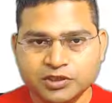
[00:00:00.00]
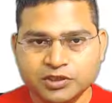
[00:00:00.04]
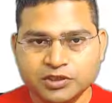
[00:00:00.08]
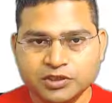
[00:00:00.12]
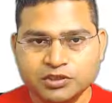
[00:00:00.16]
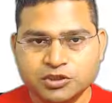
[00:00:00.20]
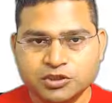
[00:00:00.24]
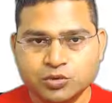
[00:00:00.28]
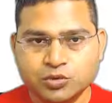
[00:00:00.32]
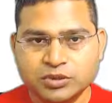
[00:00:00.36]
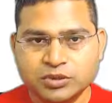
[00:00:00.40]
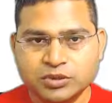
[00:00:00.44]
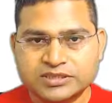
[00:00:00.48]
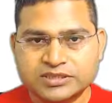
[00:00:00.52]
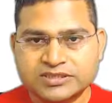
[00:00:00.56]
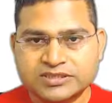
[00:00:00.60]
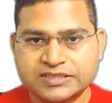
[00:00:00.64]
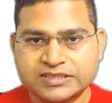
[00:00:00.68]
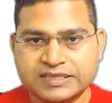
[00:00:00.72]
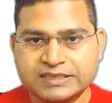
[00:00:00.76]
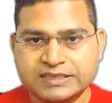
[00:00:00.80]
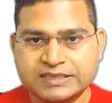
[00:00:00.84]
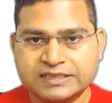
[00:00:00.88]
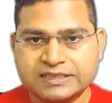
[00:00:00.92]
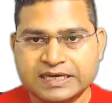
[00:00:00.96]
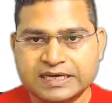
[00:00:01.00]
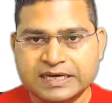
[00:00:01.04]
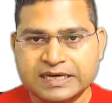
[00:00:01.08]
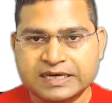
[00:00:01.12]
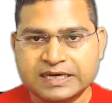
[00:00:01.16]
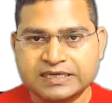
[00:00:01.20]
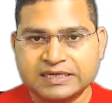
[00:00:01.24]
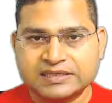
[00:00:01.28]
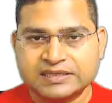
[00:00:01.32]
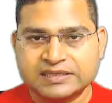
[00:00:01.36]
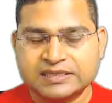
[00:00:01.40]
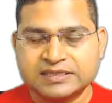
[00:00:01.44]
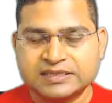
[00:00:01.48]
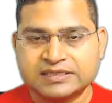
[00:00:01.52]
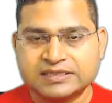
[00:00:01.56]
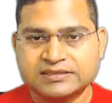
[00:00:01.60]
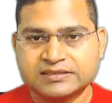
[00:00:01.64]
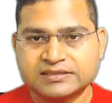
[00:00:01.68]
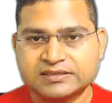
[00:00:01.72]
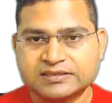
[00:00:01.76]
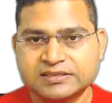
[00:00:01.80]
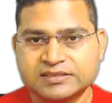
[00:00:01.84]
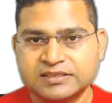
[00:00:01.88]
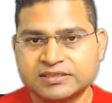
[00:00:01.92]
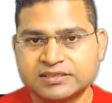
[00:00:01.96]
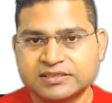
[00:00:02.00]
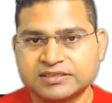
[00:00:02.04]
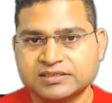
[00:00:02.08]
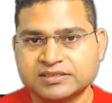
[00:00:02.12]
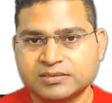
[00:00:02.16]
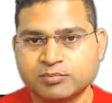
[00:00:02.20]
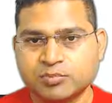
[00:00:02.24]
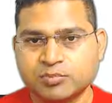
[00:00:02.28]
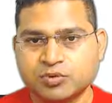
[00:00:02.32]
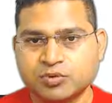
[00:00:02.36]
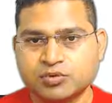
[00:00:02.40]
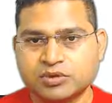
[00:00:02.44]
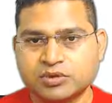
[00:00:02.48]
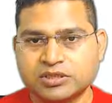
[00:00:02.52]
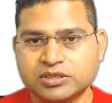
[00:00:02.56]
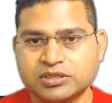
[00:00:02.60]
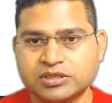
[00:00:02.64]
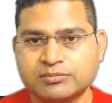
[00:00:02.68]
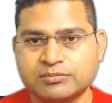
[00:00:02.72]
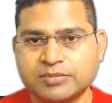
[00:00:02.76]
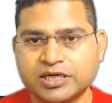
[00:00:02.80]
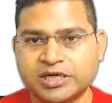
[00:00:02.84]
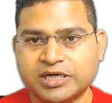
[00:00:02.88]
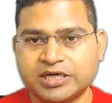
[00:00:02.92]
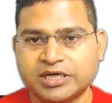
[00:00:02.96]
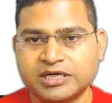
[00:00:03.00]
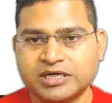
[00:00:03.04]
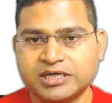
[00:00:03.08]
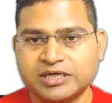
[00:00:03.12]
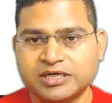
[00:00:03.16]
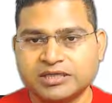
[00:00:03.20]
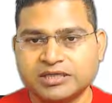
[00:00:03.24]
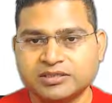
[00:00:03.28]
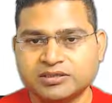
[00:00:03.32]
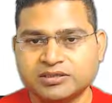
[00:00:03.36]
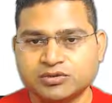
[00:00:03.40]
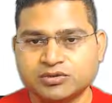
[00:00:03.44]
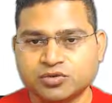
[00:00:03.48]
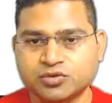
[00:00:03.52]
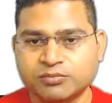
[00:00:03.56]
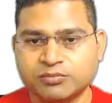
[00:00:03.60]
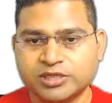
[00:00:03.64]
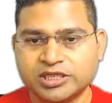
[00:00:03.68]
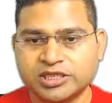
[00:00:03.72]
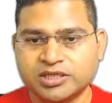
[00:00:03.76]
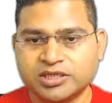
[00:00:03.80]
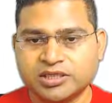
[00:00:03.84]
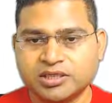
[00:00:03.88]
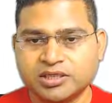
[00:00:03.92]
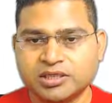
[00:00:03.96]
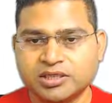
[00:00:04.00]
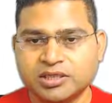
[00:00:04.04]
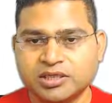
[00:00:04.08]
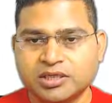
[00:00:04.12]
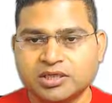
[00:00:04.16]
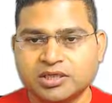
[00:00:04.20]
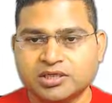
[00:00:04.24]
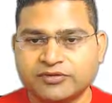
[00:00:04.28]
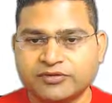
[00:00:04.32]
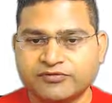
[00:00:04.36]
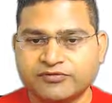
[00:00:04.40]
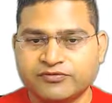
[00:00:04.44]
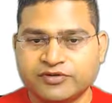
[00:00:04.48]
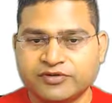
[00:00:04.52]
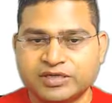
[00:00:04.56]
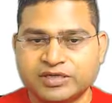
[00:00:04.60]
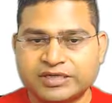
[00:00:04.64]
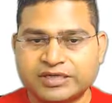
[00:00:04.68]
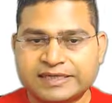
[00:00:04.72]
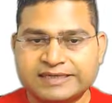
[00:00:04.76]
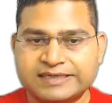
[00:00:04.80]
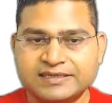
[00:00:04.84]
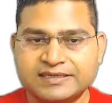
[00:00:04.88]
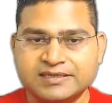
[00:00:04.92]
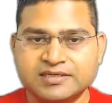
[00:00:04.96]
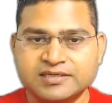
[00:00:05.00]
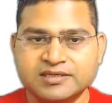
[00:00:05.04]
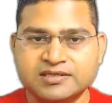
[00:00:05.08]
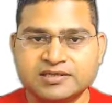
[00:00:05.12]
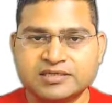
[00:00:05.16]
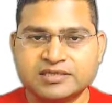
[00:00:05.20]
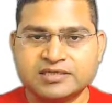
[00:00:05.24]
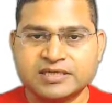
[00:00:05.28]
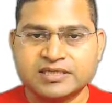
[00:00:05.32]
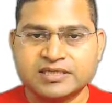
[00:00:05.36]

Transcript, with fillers: you will see that it it is supported by so many different editors